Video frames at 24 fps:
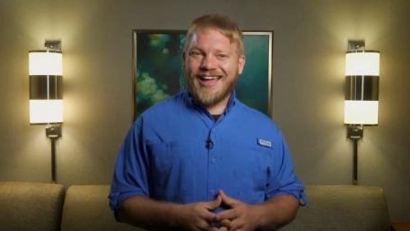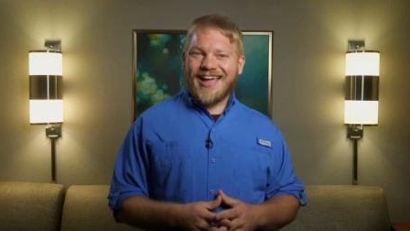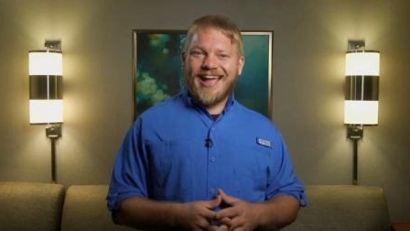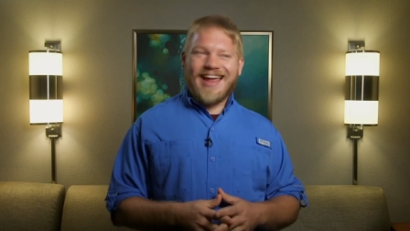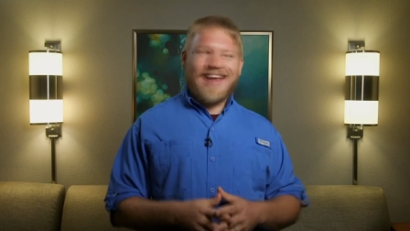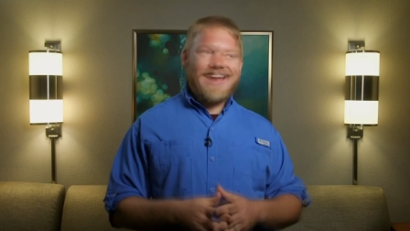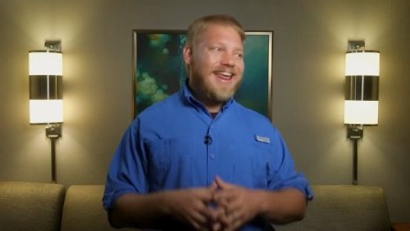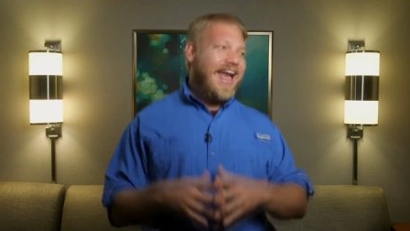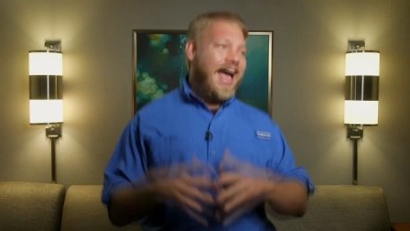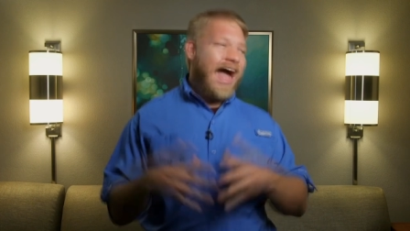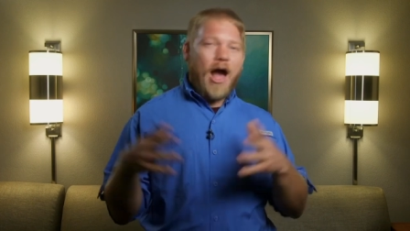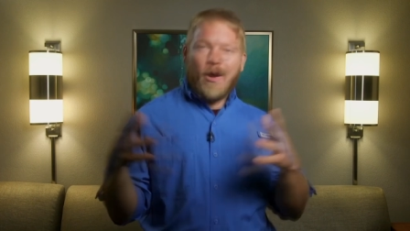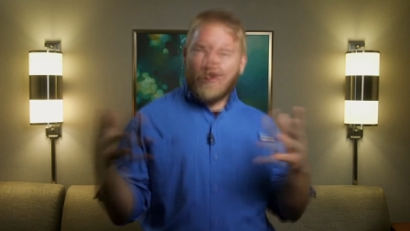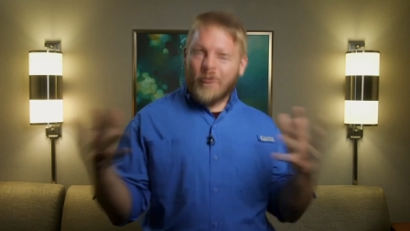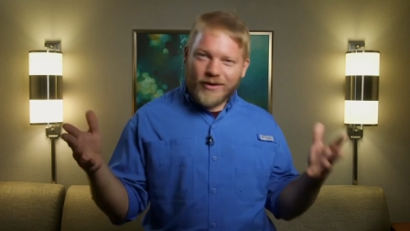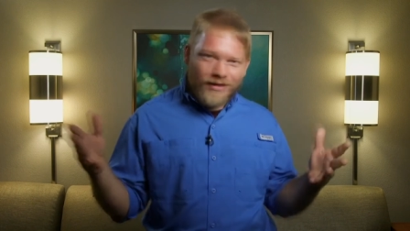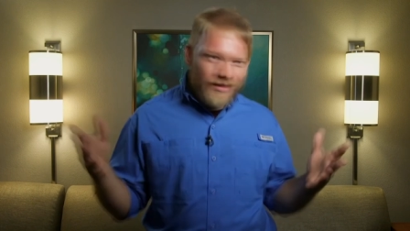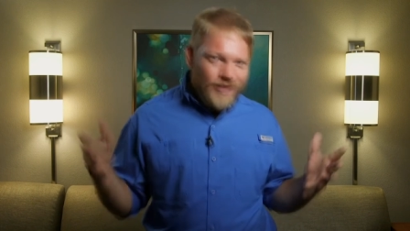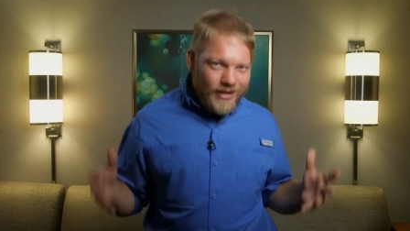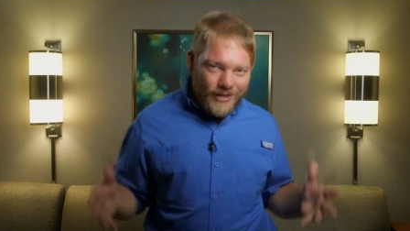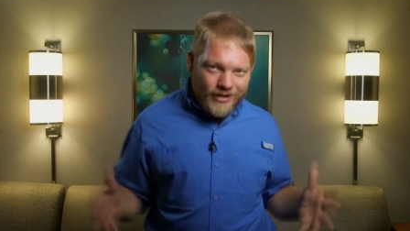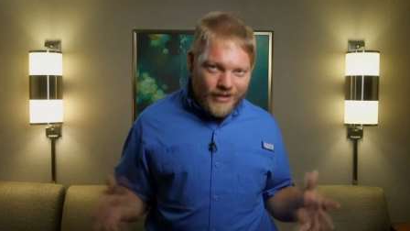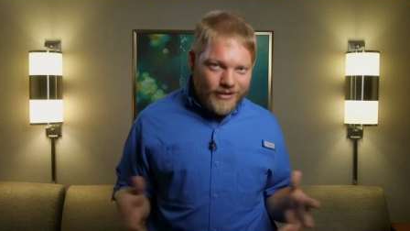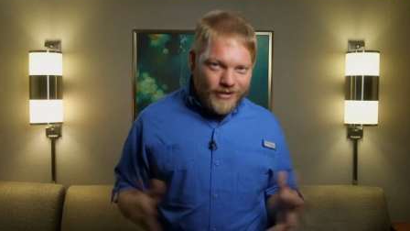And how
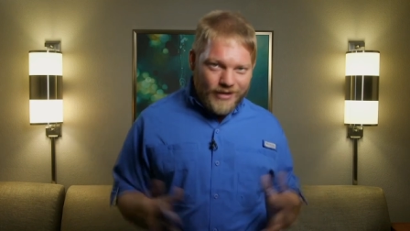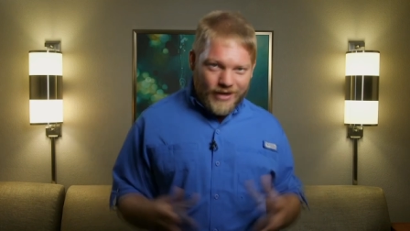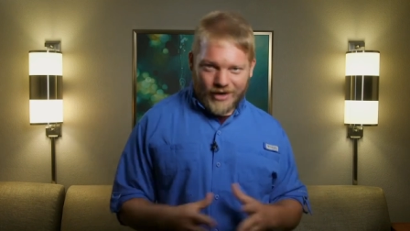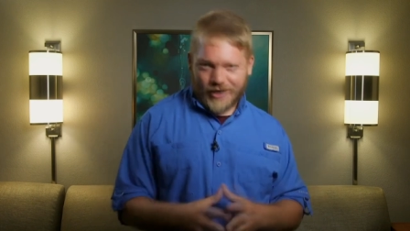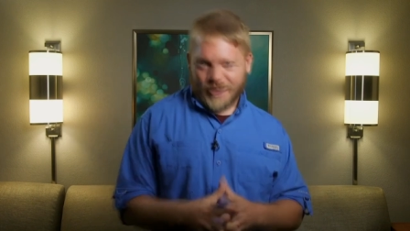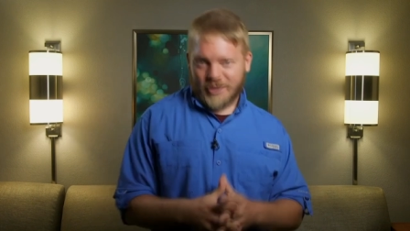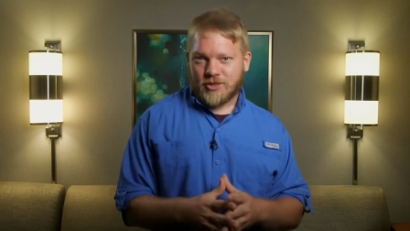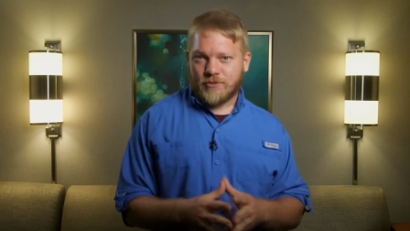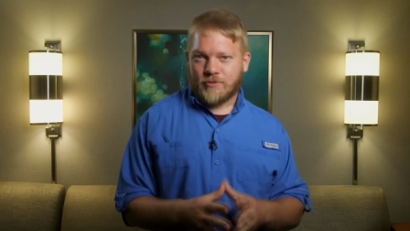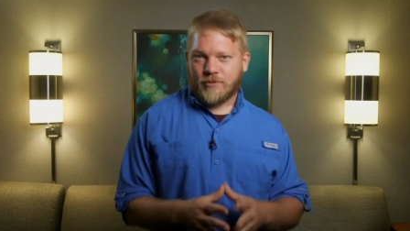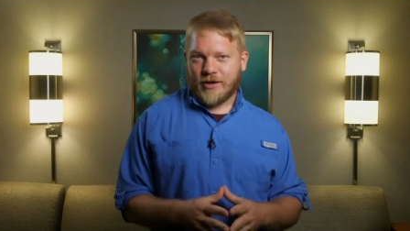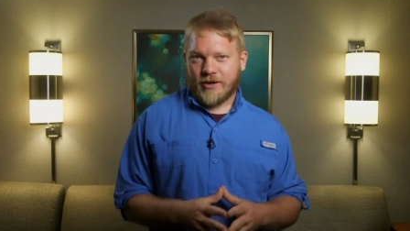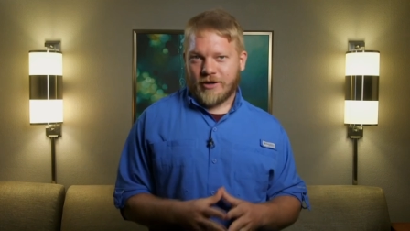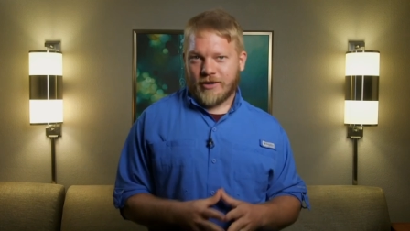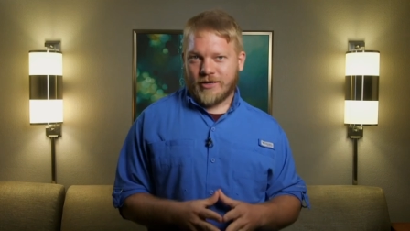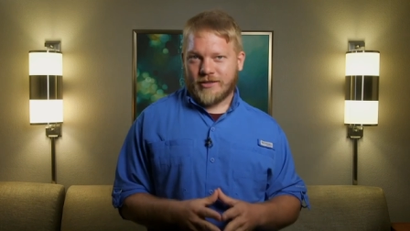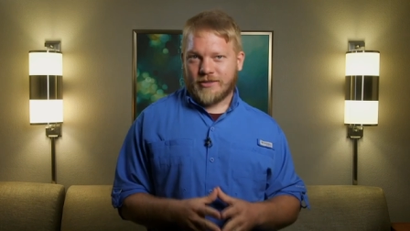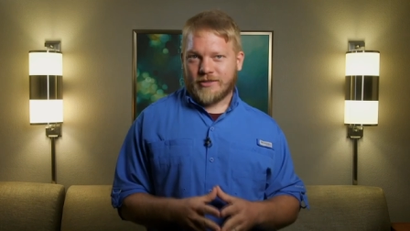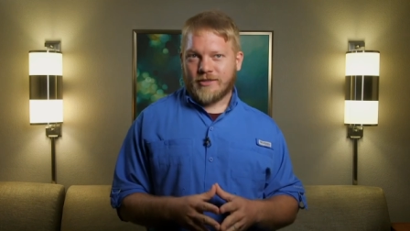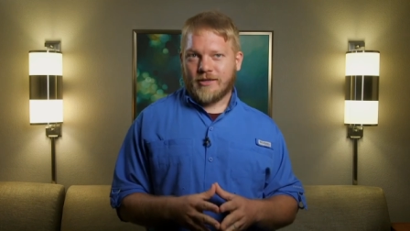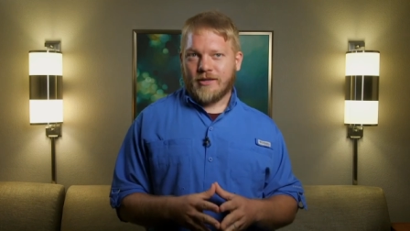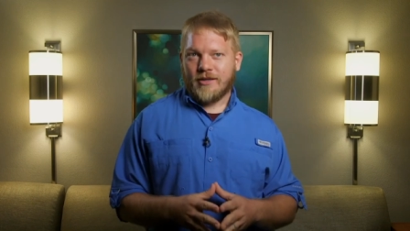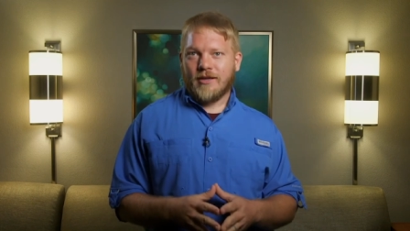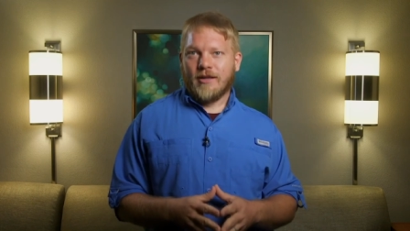can they get that
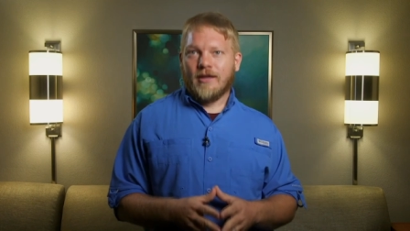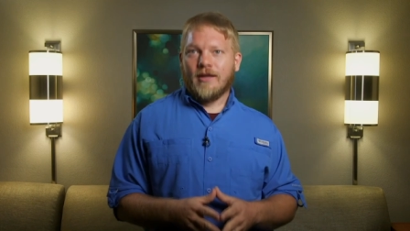experience?